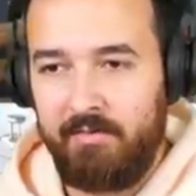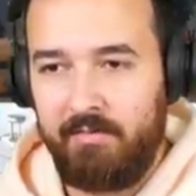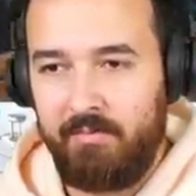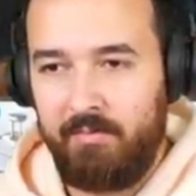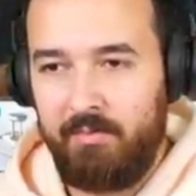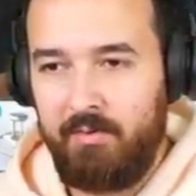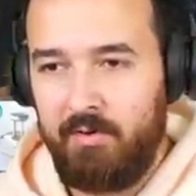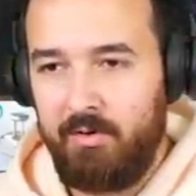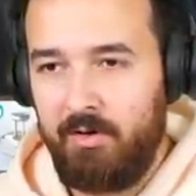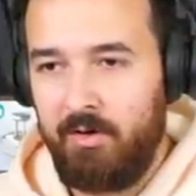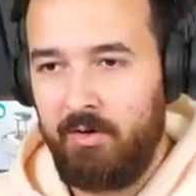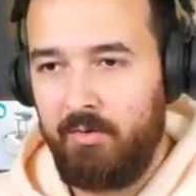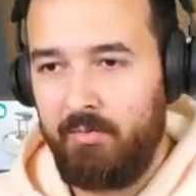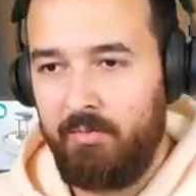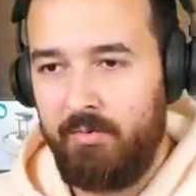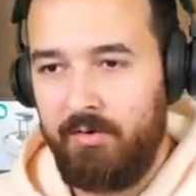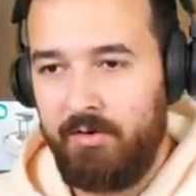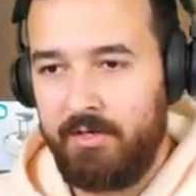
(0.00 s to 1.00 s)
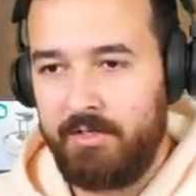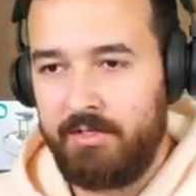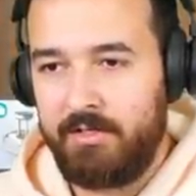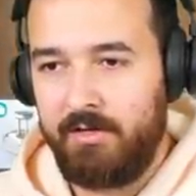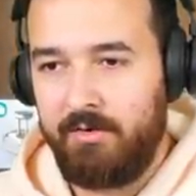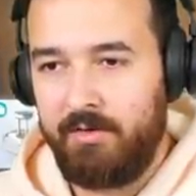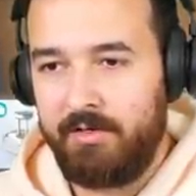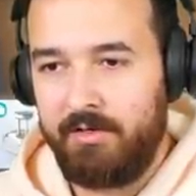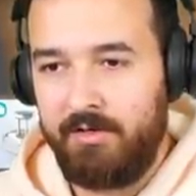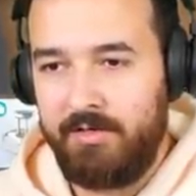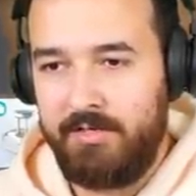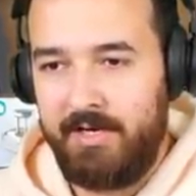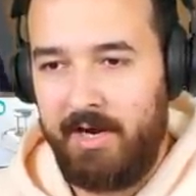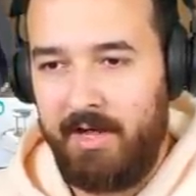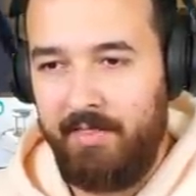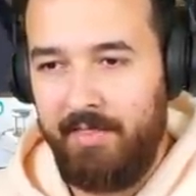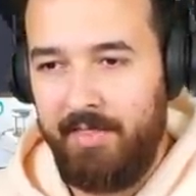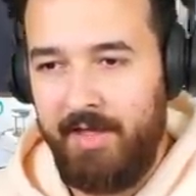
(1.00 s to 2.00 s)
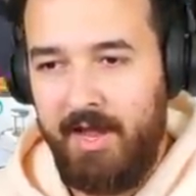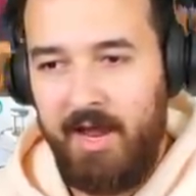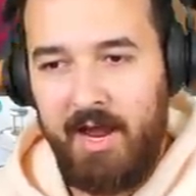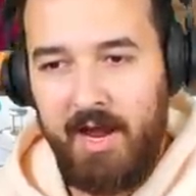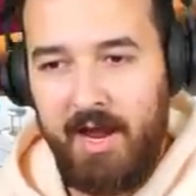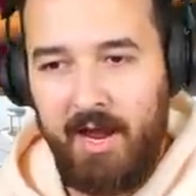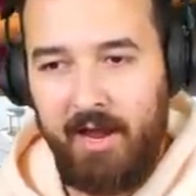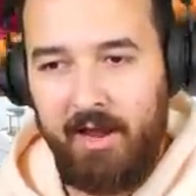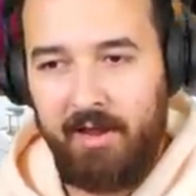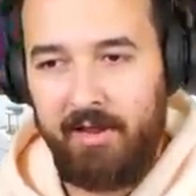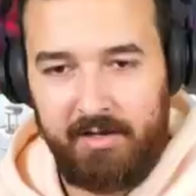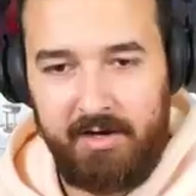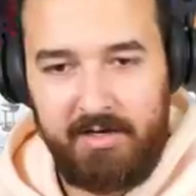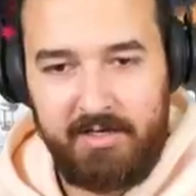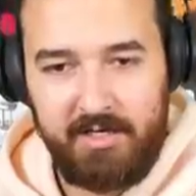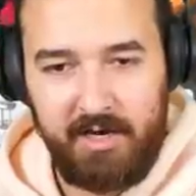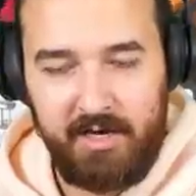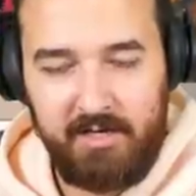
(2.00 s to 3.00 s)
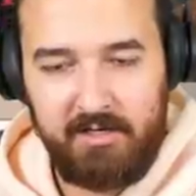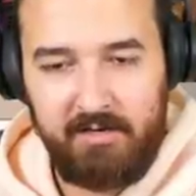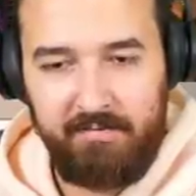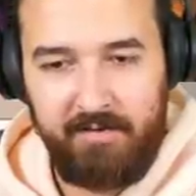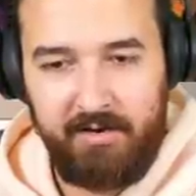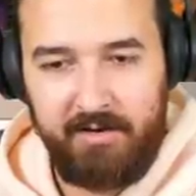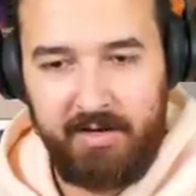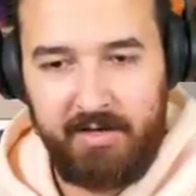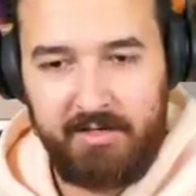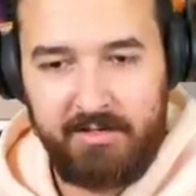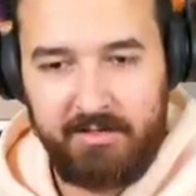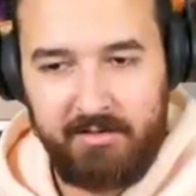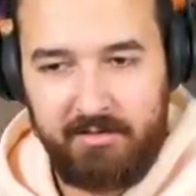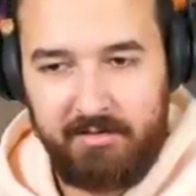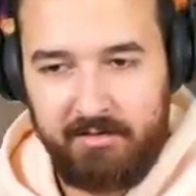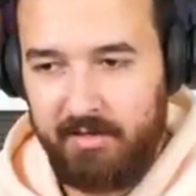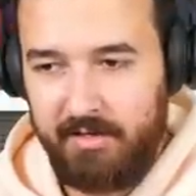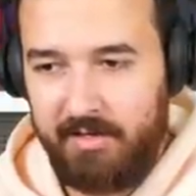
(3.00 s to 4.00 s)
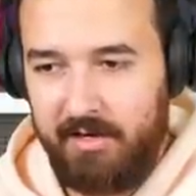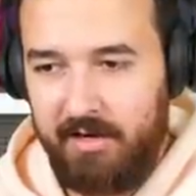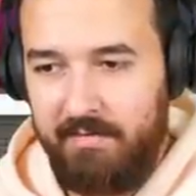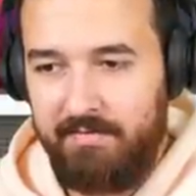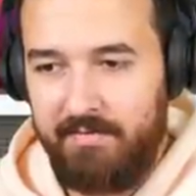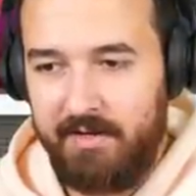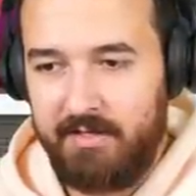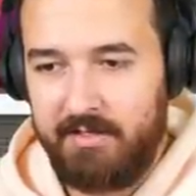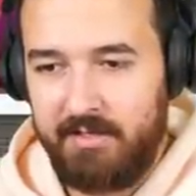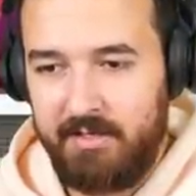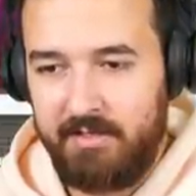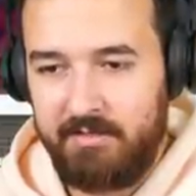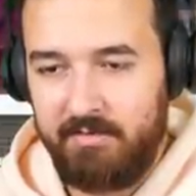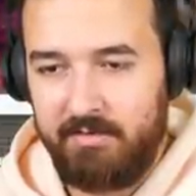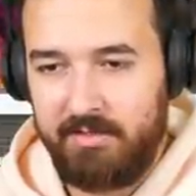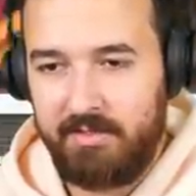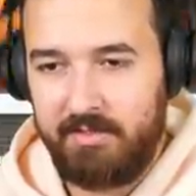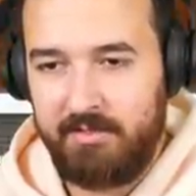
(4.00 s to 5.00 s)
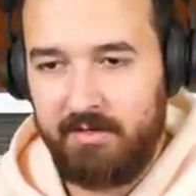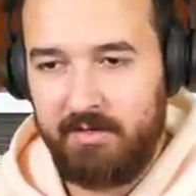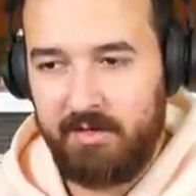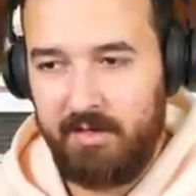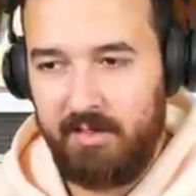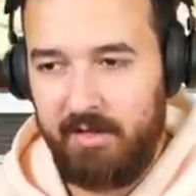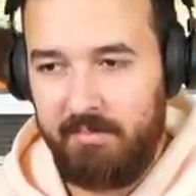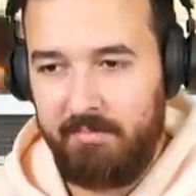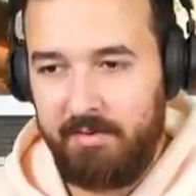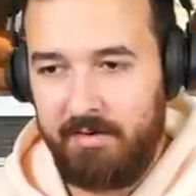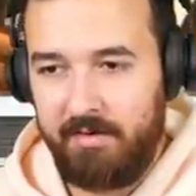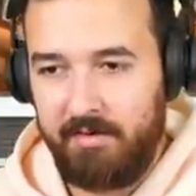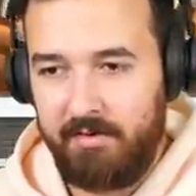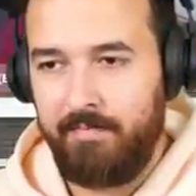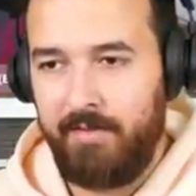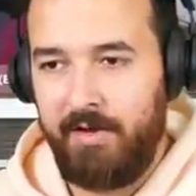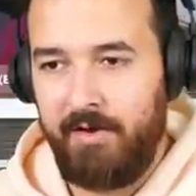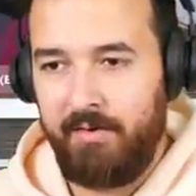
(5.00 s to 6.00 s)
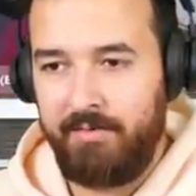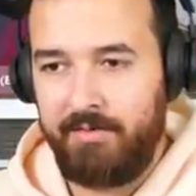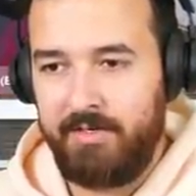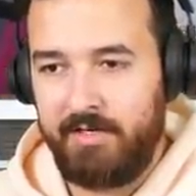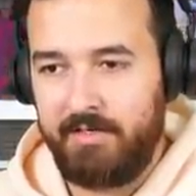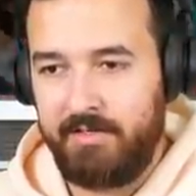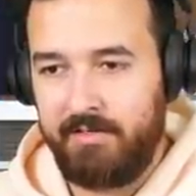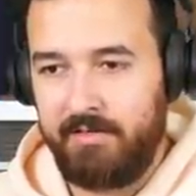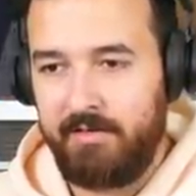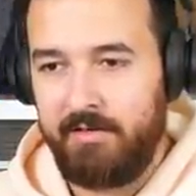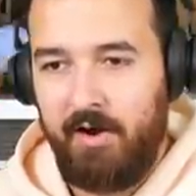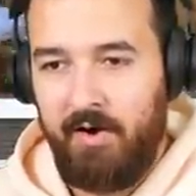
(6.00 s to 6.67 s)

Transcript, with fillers: Whoa, what is going on down there? Can I change the foundation? Like, can I fix this or is this not gonna let me? No, it doesn't.